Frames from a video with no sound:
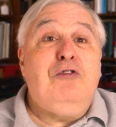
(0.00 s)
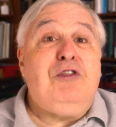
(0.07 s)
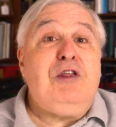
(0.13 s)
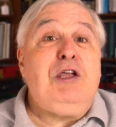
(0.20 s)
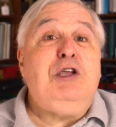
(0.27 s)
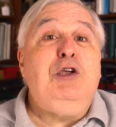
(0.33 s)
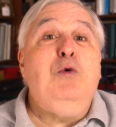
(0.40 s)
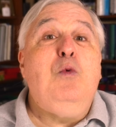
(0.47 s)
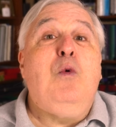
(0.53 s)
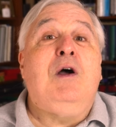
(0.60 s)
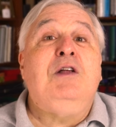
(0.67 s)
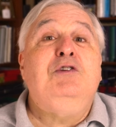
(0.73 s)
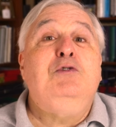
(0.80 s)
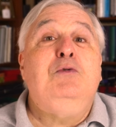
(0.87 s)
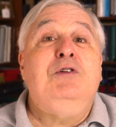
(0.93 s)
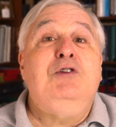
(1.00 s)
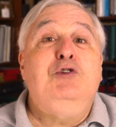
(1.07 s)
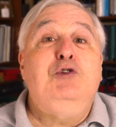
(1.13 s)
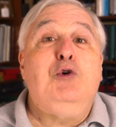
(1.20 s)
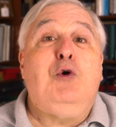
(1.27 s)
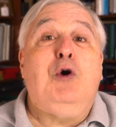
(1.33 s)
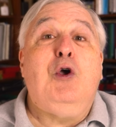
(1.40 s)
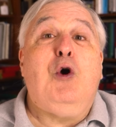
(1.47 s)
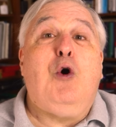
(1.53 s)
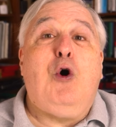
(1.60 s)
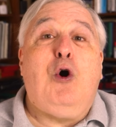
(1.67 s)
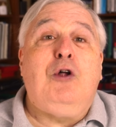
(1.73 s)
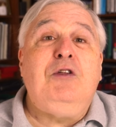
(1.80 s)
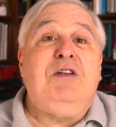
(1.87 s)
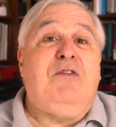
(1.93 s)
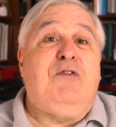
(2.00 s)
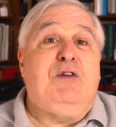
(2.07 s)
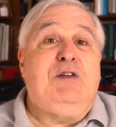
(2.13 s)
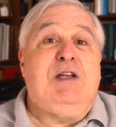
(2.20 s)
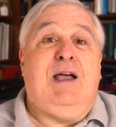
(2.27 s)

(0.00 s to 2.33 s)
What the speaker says: think you want to enjoy all different